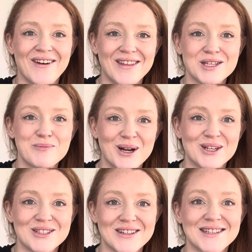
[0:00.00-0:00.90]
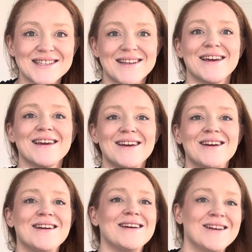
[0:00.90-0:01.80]
this person is like
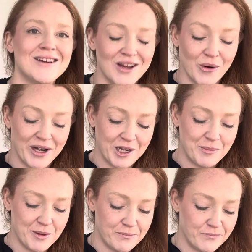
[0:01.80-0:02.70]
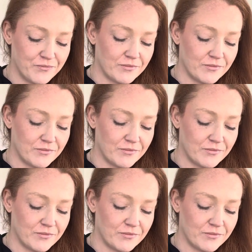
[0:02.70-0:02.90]
going to be,